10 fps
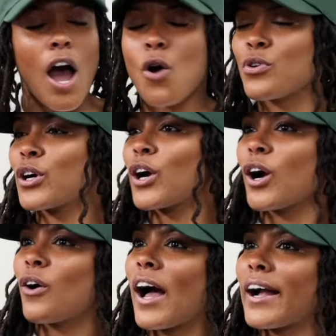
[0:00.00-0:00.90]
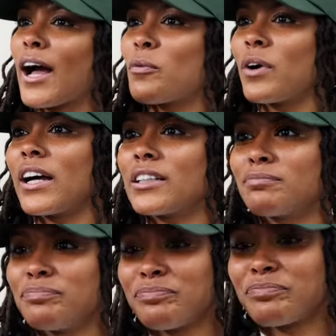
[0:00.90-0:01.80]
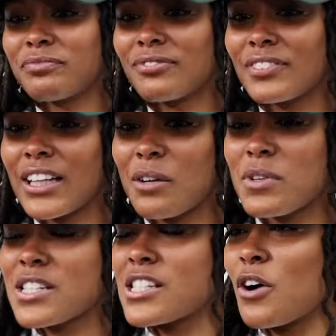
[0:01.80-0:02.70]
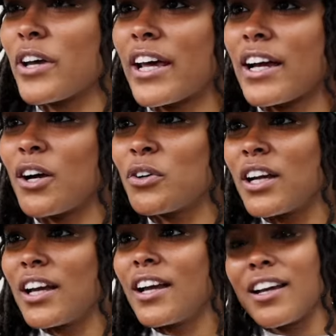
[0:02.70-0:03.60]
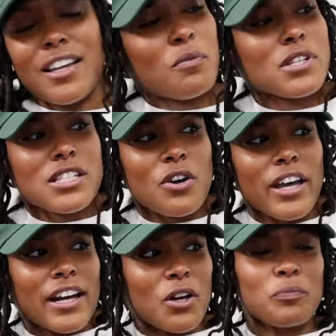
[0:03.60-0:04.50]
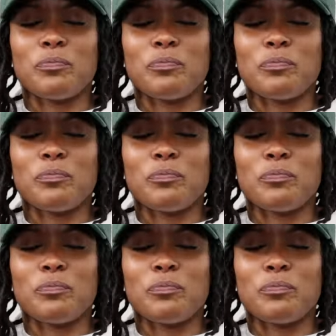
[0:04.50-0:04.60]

Oh, girl, I got one. It was so ghetto. It was so ghetto.